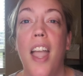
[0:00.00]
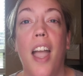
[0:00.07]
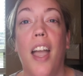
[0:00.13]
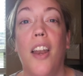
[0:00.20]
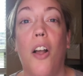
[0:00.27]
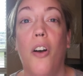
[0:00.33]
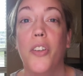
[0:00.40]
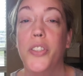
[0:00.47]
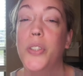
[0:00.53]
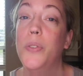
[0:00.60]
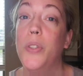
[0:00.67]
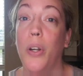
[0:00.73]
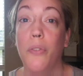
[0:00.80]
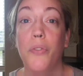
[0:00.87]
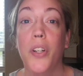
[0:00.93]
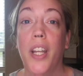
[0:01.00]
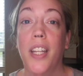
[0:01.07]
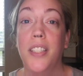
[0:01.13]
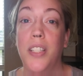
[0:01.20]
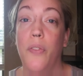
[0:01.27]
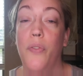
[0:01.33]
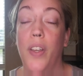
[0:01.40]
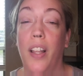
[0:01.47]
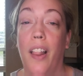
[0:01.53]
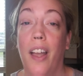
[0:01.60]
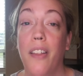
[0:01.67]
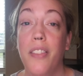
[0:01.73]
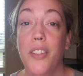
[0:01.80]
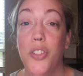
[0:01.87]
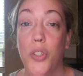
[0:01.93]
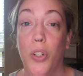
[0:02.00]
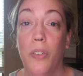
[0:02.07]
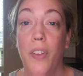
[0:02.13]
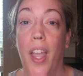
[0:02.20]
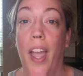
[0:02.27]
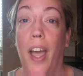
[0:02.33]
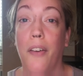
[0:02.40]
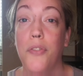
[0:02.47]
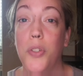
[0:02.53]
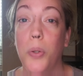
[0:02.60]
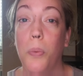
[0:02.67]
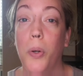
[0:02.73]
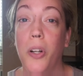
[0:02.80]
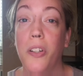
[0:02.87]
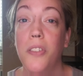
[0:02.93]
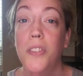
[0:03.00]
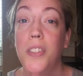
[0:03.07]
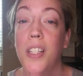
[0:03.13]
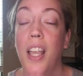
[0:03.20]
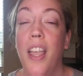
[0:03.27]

And also don't forget to fill out the survey afterwards